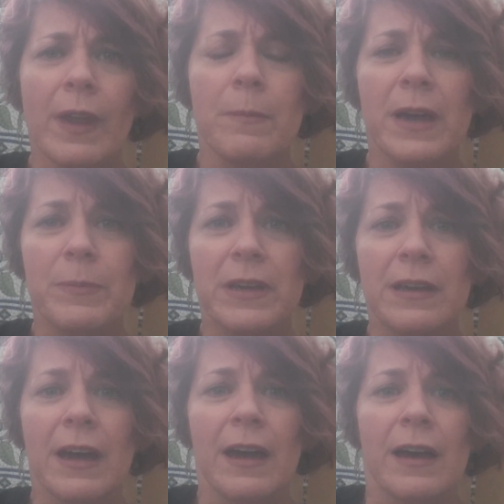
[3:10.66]

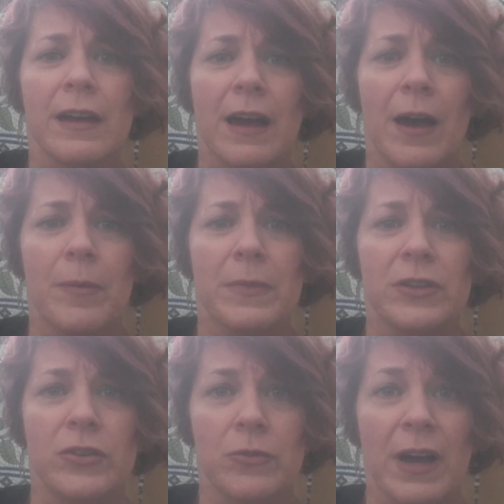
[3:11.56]
maybe
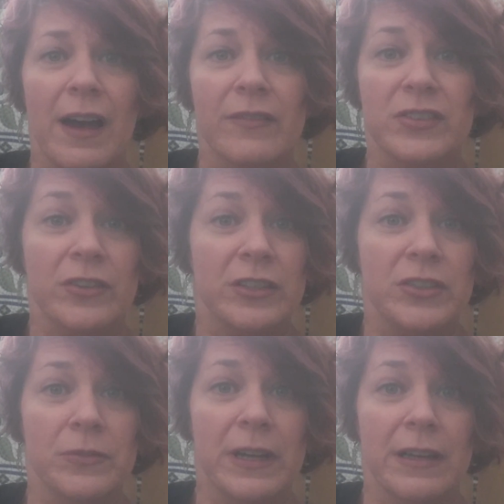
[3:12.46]
you have started
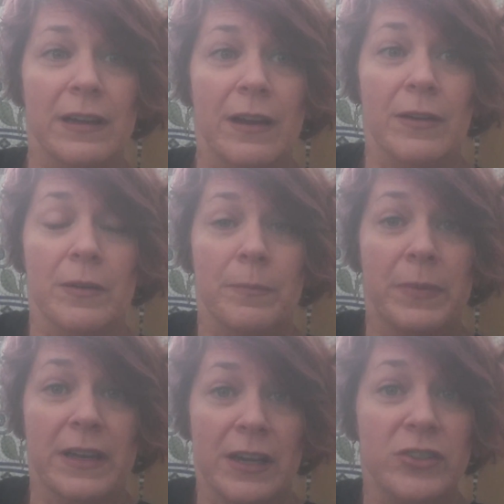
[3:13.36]
doing
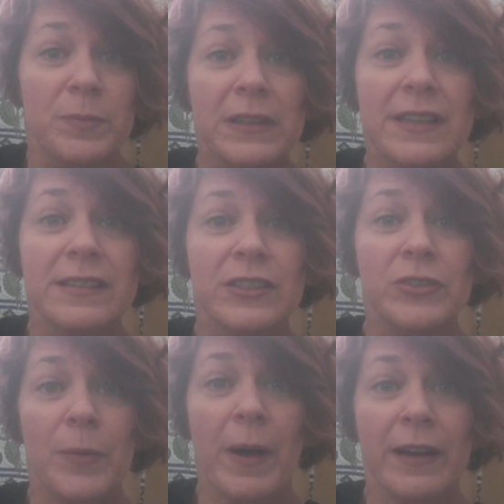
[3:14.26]
because you've been listening
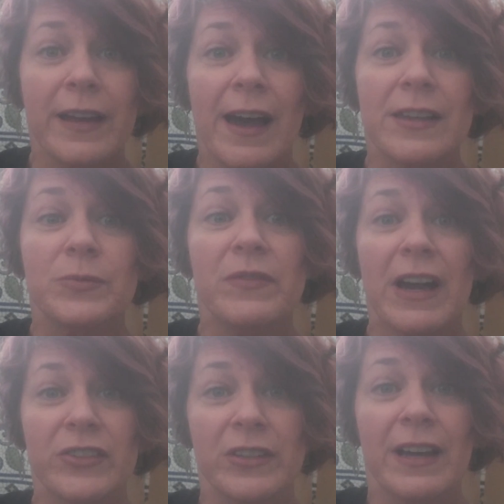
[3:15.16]
to our podcast. We've
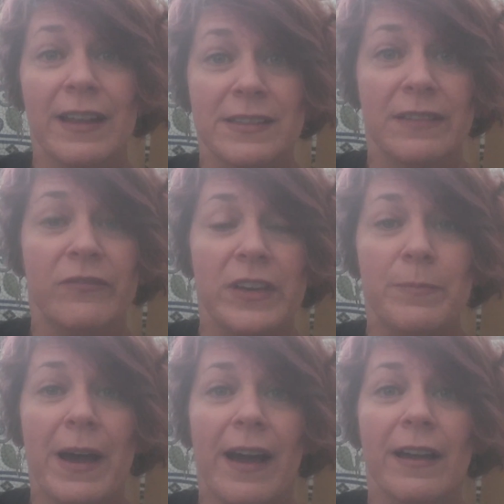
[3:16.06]
actually gotten some
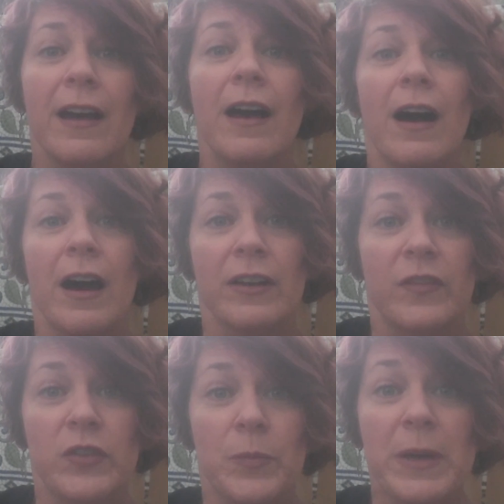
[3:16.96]
feedback on a
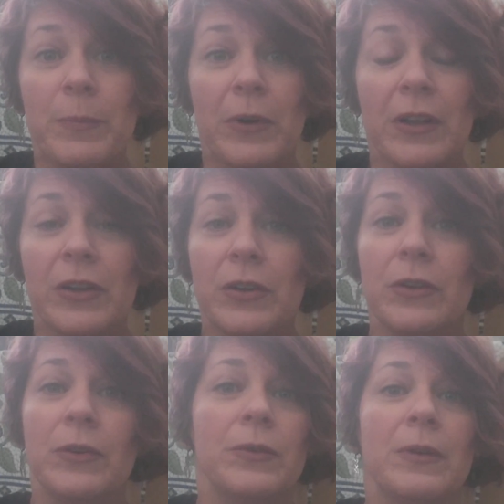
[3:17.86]
few people
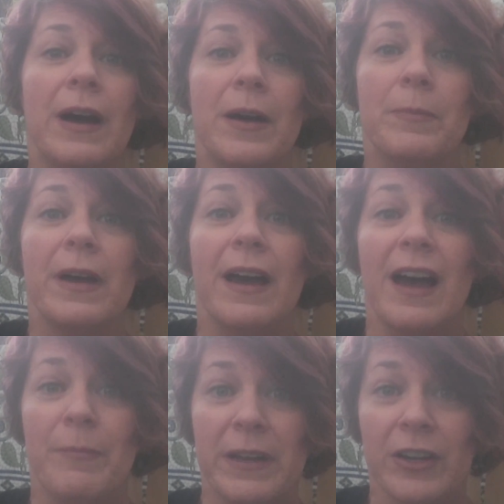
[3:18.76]
who
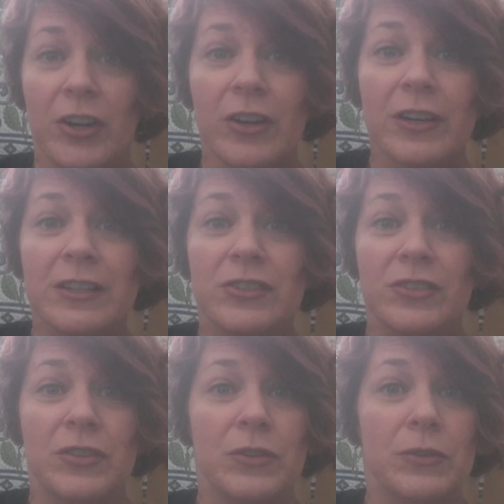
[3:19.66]
have been encouraged
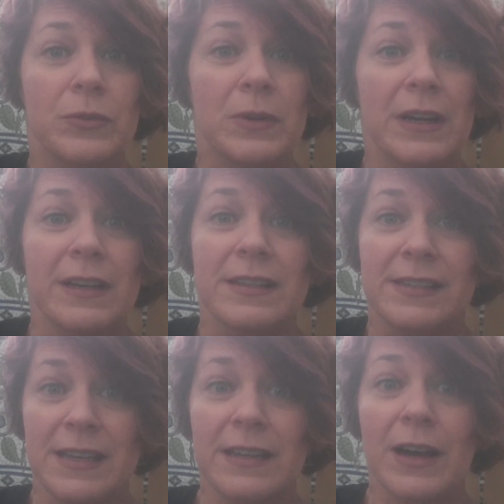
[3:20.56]
to
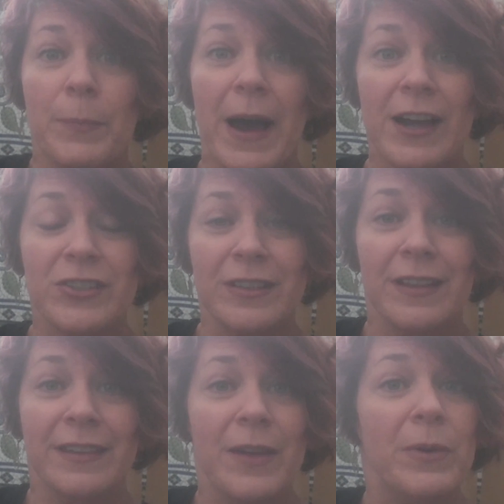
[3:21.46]
seek a passion
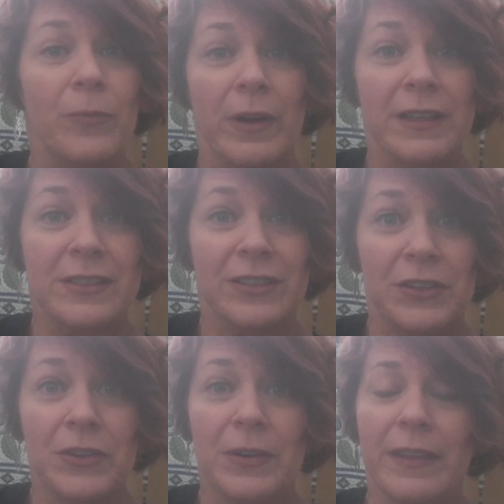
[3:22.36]
that they've been wanting to
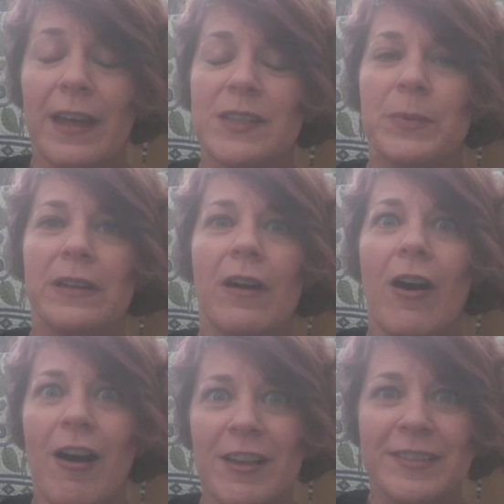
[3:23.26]
do, and that's been
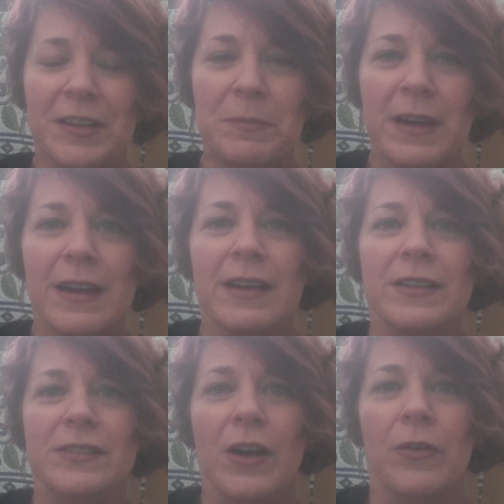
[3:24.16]
awesome.
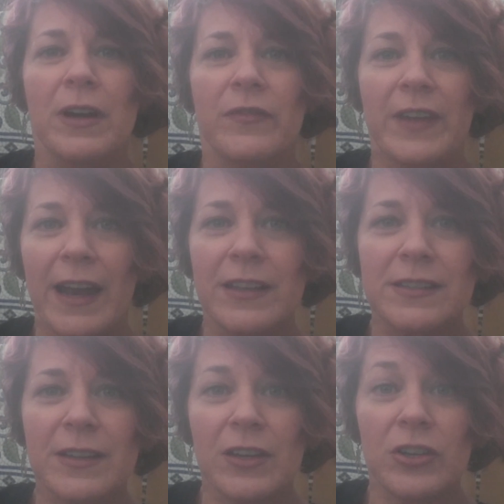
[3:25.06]
So if that
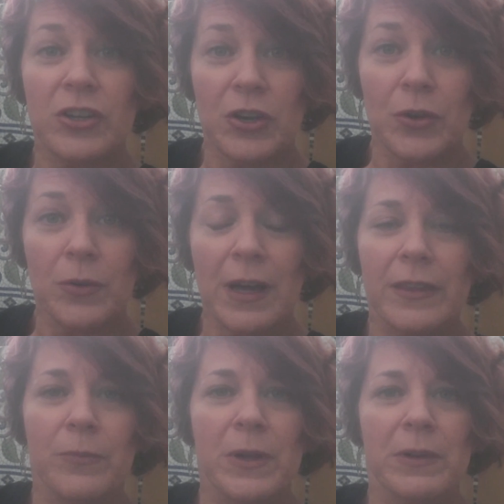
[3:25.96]
is you,
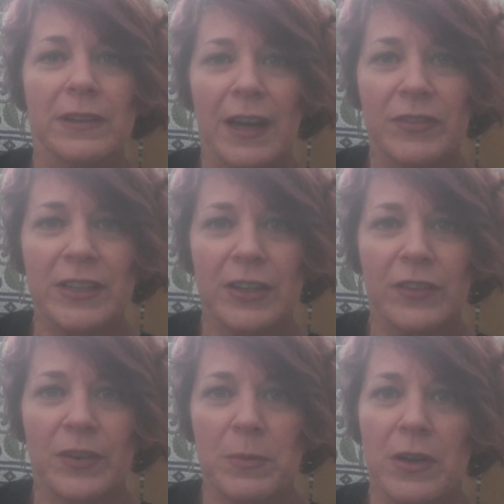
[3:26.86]
then we would love to
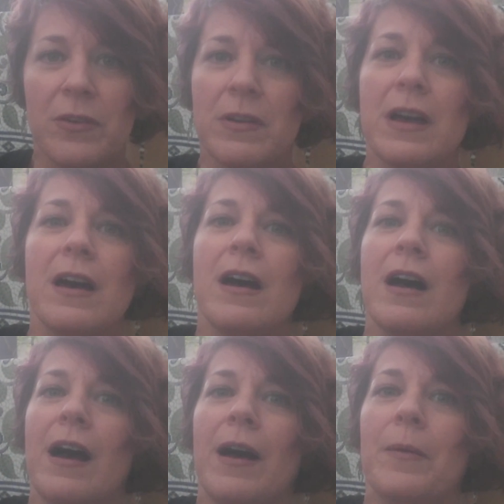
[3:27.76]
hear from you.
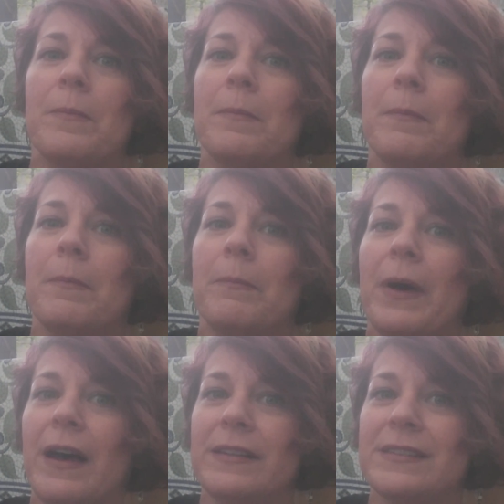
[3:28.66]

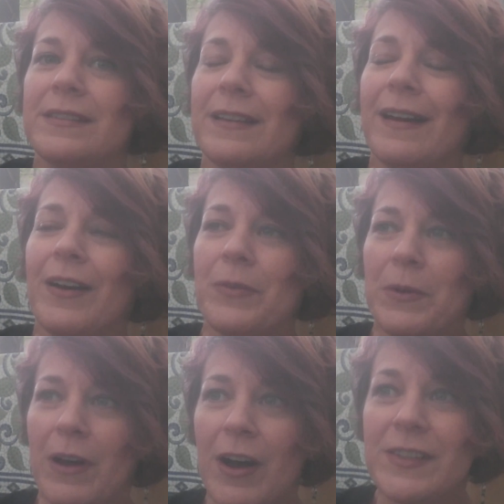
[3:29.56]
But we
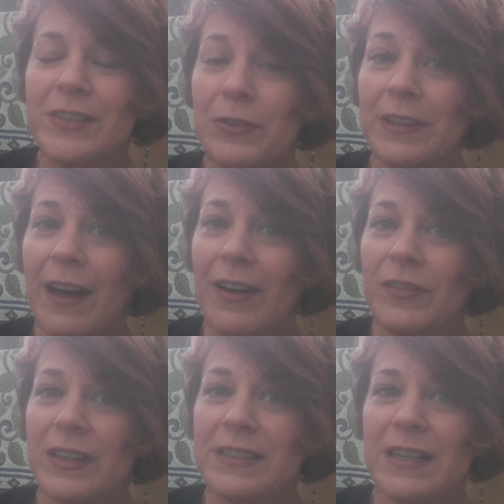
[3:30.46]
would also
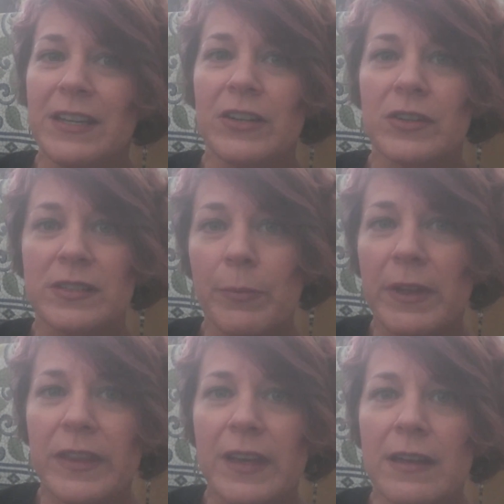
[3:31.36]
love to hear some
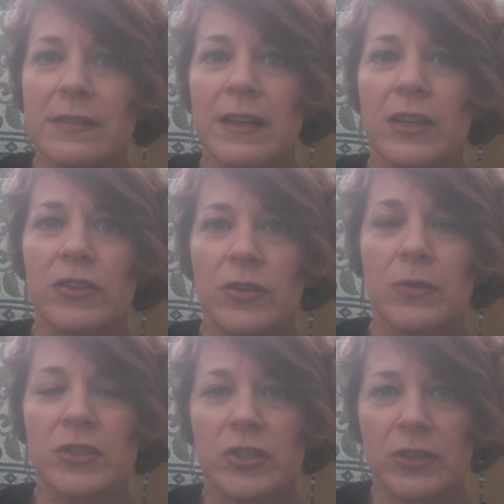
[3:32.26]
of the things that you
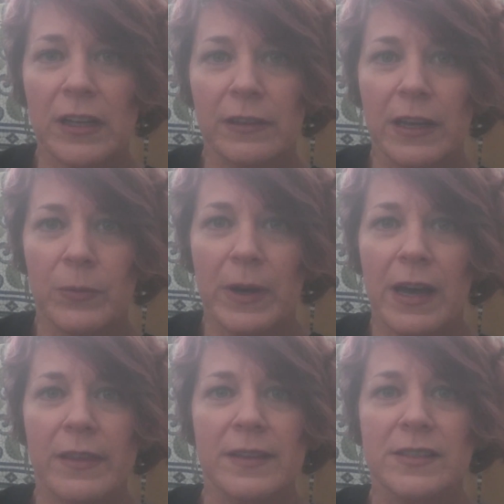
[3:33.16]
are struggling
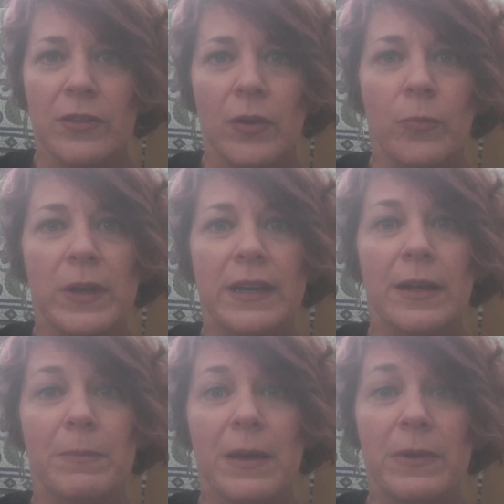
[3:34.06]
with so that we
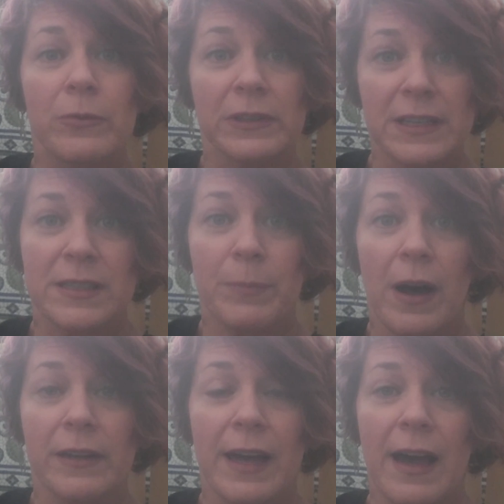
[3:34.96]
can maybe release a
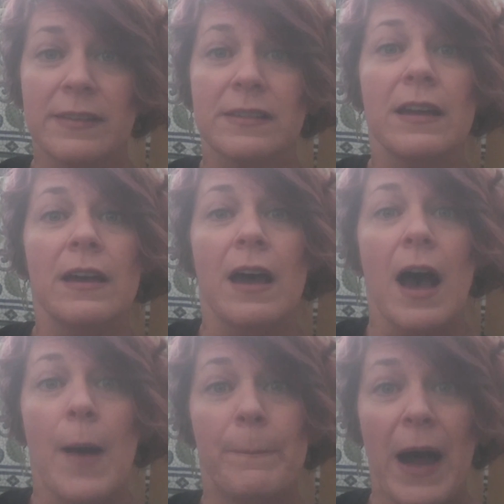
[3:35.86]
podcast
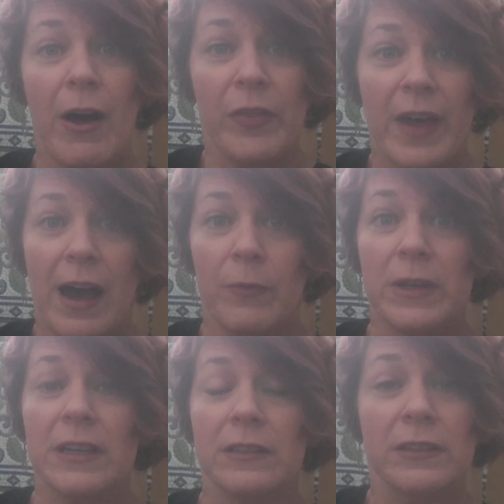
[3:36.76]
about that.
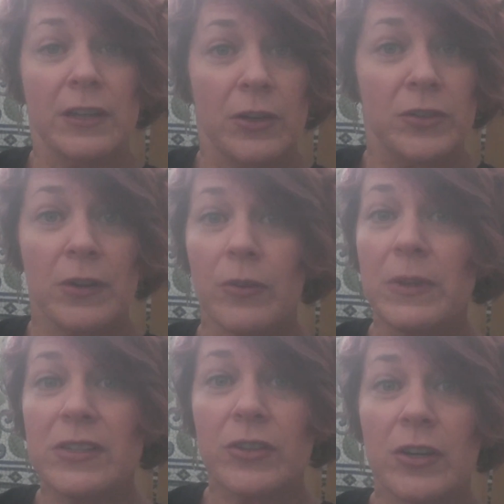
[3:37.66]
We can go do our
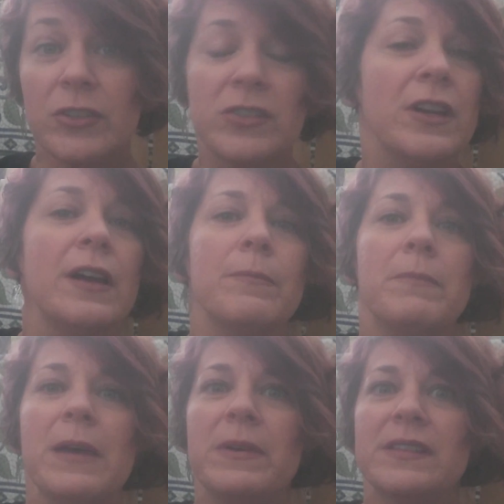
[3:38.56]
research.
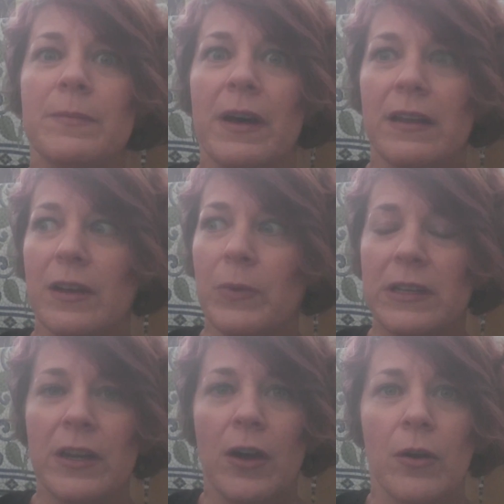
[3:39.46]
Maybe somebody that we
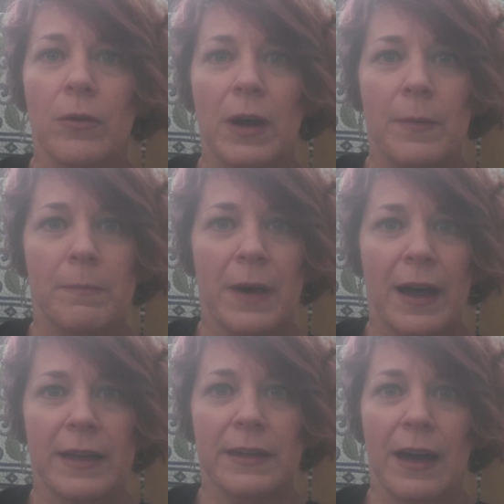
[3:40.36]
know
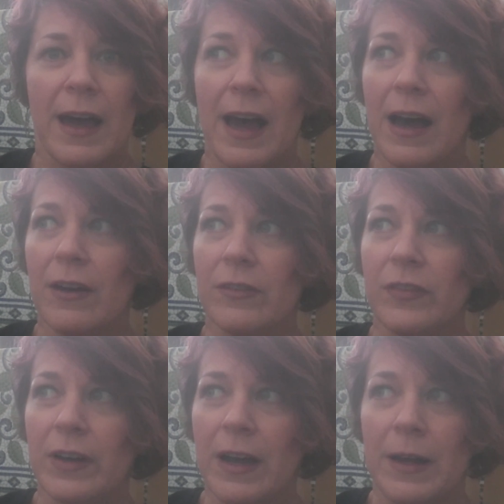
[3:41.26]
might
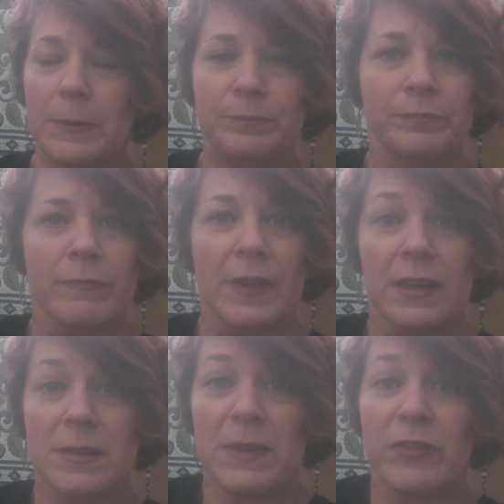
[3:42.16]
have
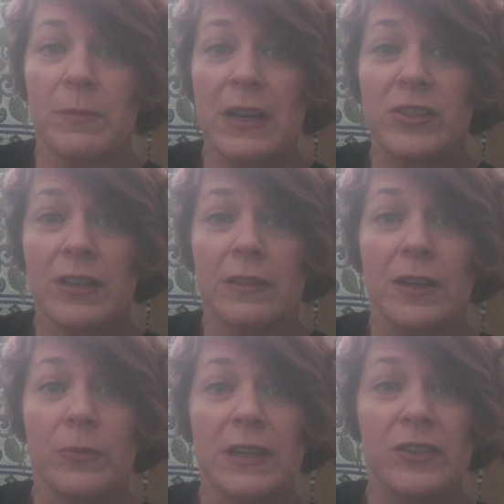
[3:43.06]
some information
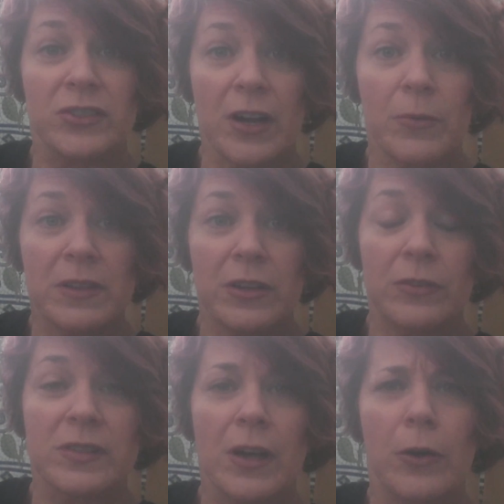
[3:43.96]
that we can share with
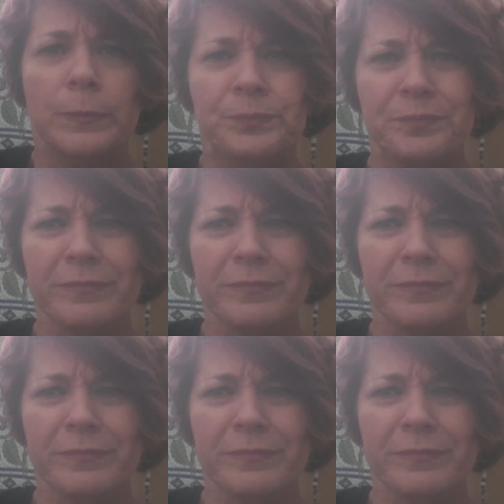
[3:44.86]
you. So